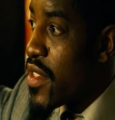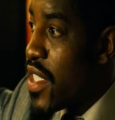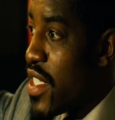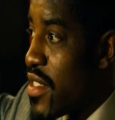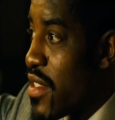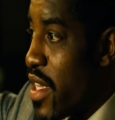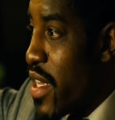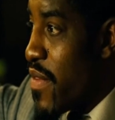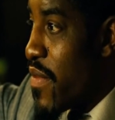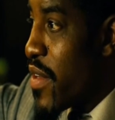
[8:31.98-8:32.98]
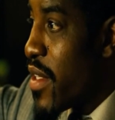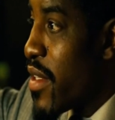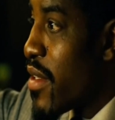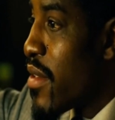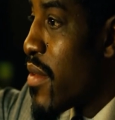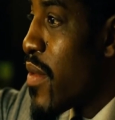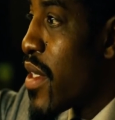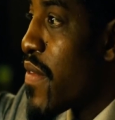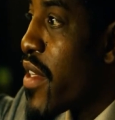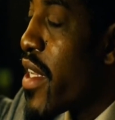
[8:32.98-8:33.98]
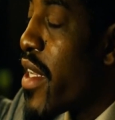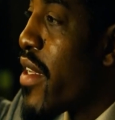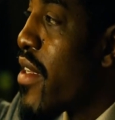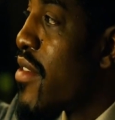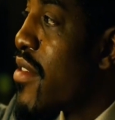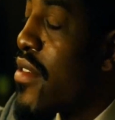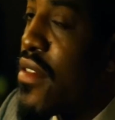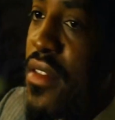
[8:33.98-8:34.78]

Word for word: It's in every one of their heads.